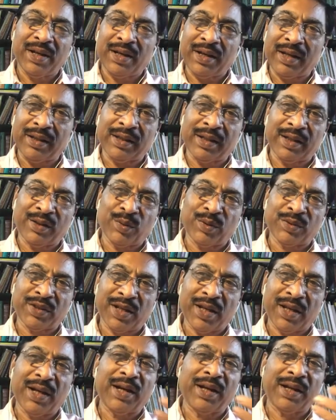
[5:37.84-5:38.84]
That was
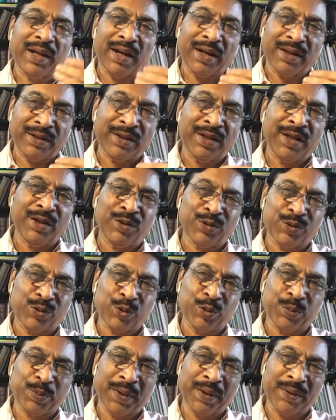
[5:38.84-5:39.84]
a Rajgir
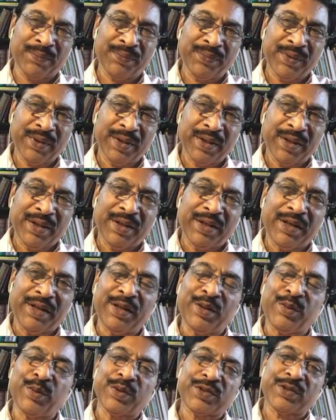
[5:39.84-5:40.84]
stupa.
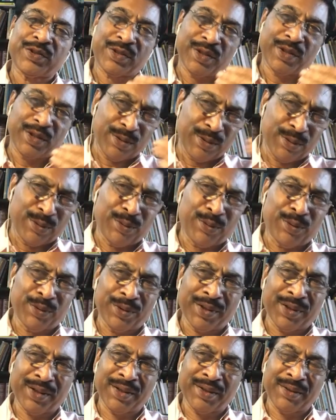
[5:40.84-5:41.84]
It was still
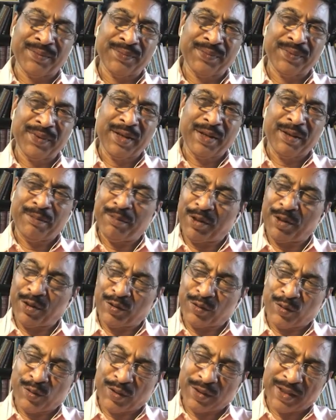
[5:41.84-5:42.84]
older
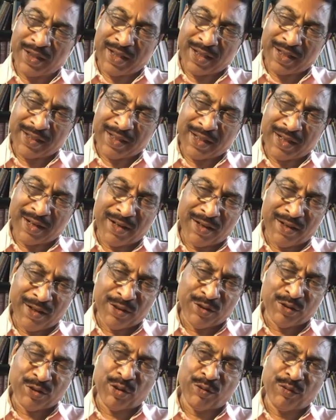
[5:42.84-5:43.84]
because there the
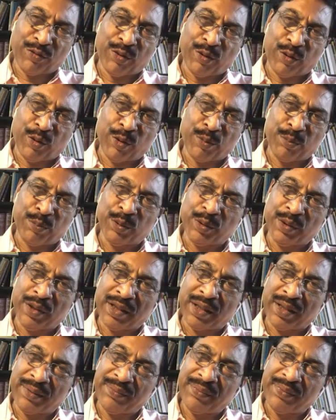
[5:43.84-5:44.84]
relics of Lord
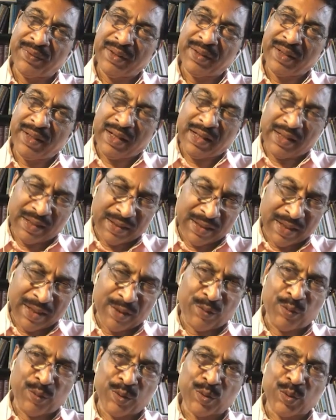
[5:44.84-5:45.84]
Buddha,
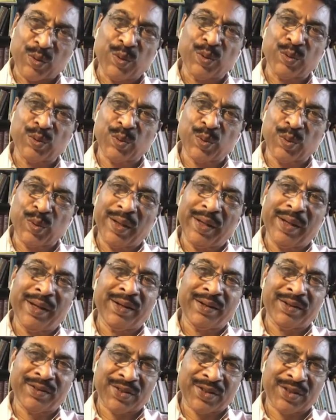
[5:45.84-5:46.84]
that was also
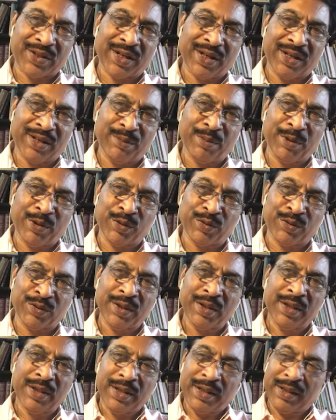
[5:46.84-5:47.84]
enshrined, because
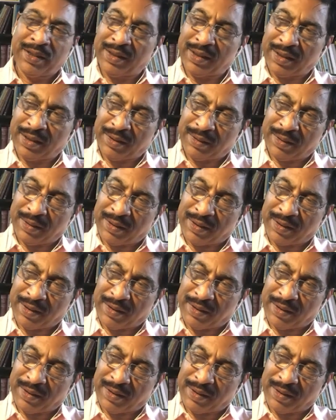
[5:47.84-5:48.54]
the